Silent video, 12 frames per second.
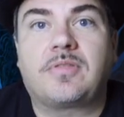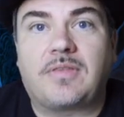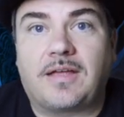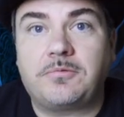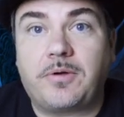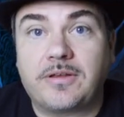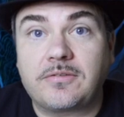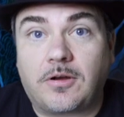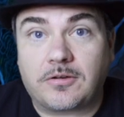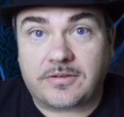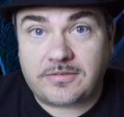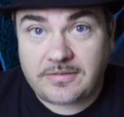That's why it's
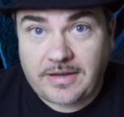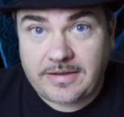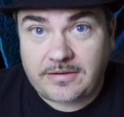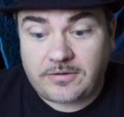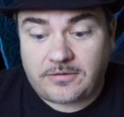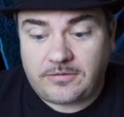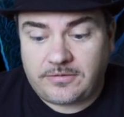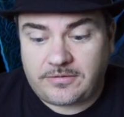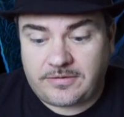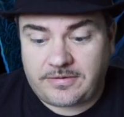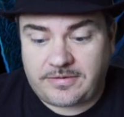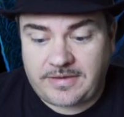called a cycle.
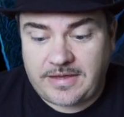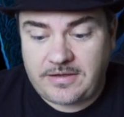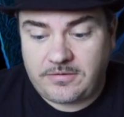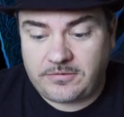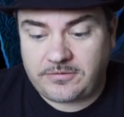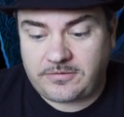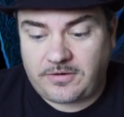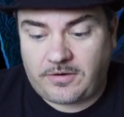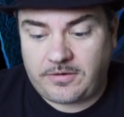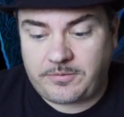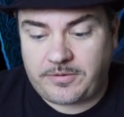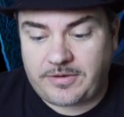The thing you're
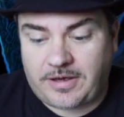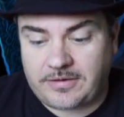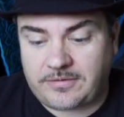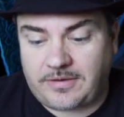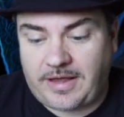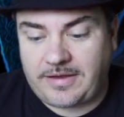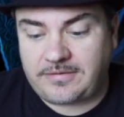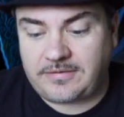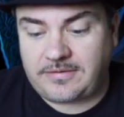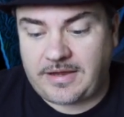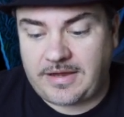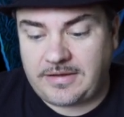starting with,
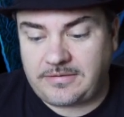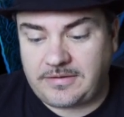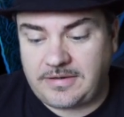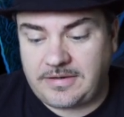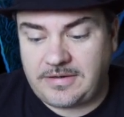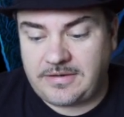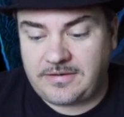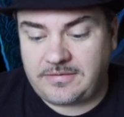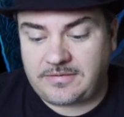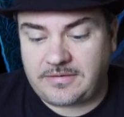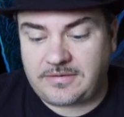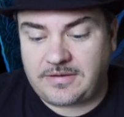oxaloacetate,
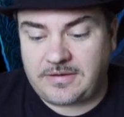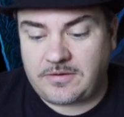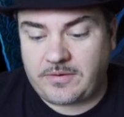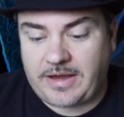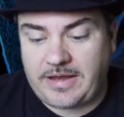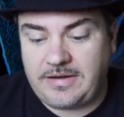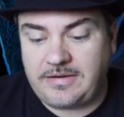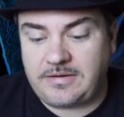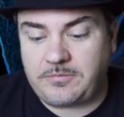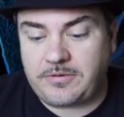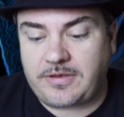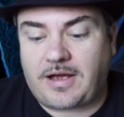is the thing you're
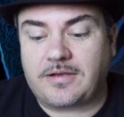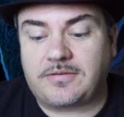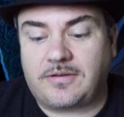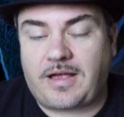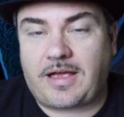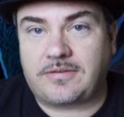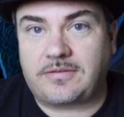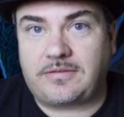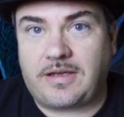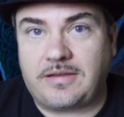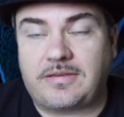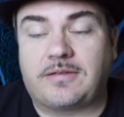ending with,
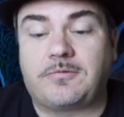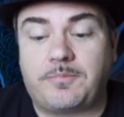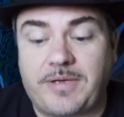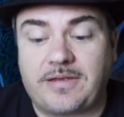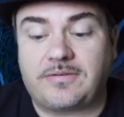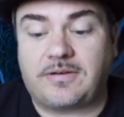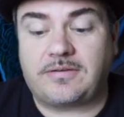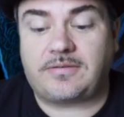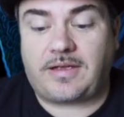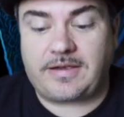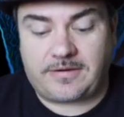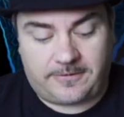oxaloacetate. That's what makes it a
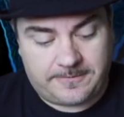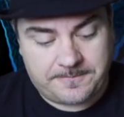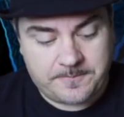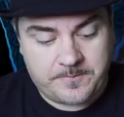cycle.